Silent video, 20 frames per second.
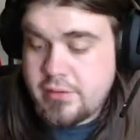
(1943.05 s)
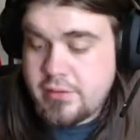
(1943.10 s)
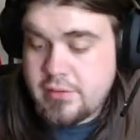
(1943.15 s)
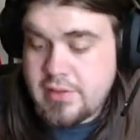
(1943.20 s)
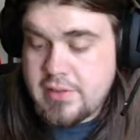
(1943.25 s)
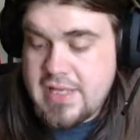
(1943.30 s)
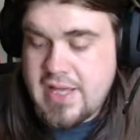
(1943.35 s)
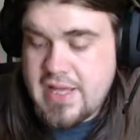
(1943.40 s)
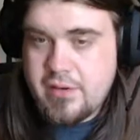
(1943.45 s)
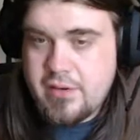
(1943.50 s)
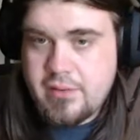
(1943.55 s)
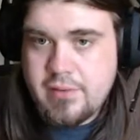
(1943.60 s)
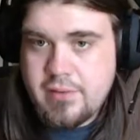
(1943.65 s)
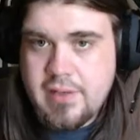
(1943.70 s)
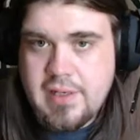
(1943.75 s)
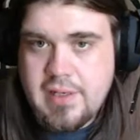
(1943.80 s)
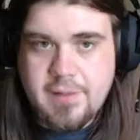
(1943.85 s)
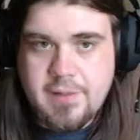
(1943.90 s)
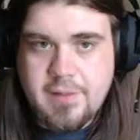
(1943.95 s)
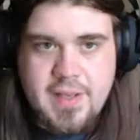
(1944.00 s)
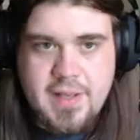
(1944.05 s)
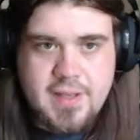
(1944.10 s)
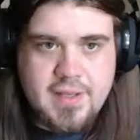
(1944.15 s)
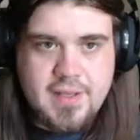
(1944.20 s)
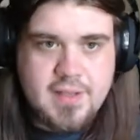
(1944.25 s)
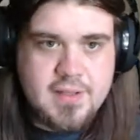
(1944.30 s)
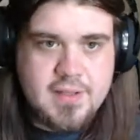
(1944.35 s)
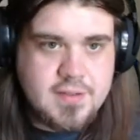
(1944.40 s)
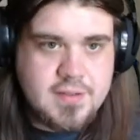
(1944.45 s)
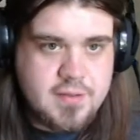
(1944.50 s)
Now I like Matt
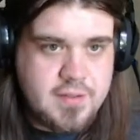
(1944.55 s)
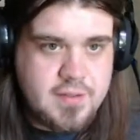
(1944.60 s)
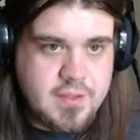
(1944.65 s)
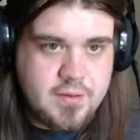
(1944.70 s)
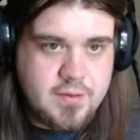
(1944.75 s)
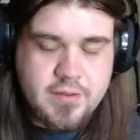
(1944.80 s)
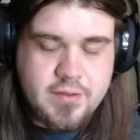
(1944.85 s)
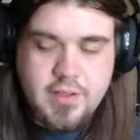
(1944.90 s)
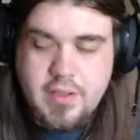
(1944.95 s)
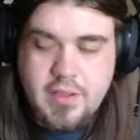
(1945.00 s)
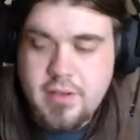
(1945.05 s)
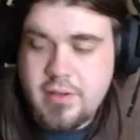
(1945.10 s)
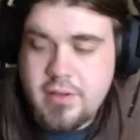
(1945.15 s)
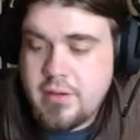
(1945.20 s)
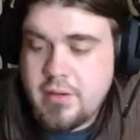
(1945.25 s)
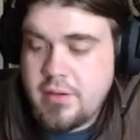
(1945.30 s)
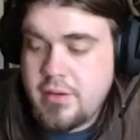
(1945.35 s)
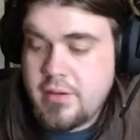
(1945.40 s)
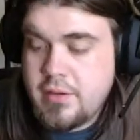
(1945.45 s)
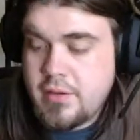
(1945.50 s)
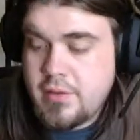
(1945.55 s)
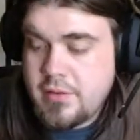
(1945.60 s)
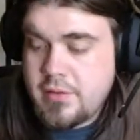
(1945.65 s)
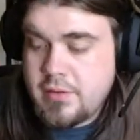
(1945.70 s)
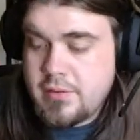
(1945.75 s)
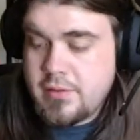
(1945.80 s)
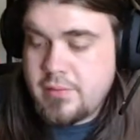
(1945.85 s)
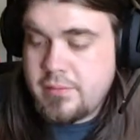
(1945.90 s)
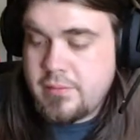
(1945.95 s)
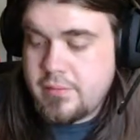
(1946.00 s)
Kenseth. He retired,
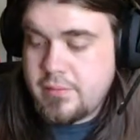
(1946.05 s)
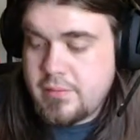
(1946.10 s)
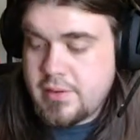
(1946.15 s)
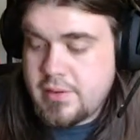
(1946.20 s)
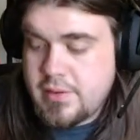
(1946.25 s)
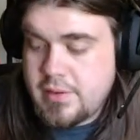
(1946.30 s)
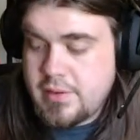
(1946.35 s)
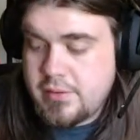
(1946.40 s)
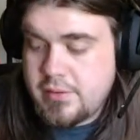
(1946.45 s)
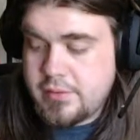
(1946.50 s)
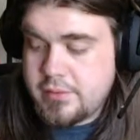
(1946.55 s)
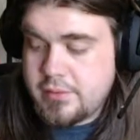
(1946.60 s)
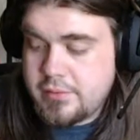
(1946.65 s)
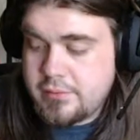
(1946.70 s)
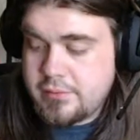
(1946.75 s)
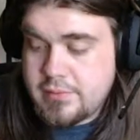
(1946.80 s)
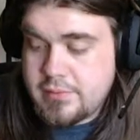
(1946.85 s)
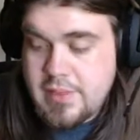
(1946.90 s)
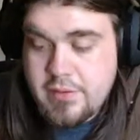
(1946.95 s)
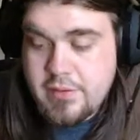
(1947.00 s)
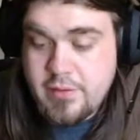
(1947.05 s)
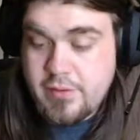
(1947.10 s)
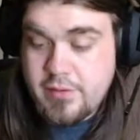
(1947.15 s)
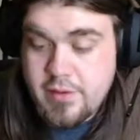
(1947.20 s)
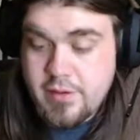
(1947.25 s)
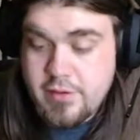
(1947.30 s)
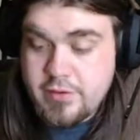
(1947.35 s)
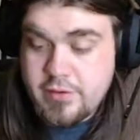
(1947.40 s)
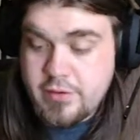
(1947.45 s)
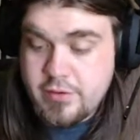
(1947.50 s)
and I really
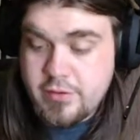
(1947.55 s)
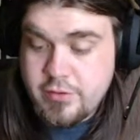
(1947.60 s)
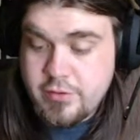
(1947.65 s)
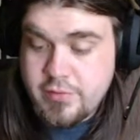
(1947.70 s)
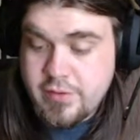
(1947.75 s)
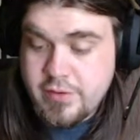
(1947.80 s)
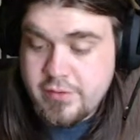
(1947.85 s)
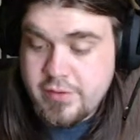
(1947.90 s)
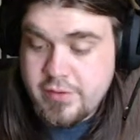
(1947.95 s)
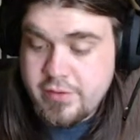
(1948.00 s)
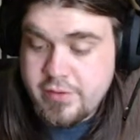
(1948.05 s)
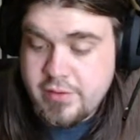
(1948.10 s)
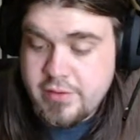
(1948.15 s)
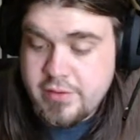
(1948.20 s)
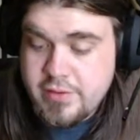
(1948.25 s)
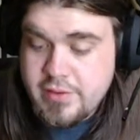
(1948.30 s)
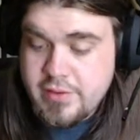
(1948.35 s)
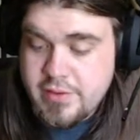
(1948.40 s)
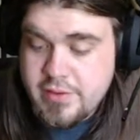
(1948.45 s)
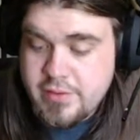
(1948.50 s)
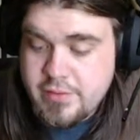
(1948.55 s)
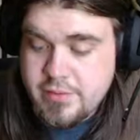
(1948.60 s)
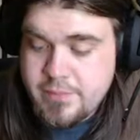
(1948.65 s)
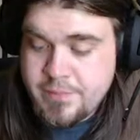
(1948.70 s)
don't know who my favorite is now.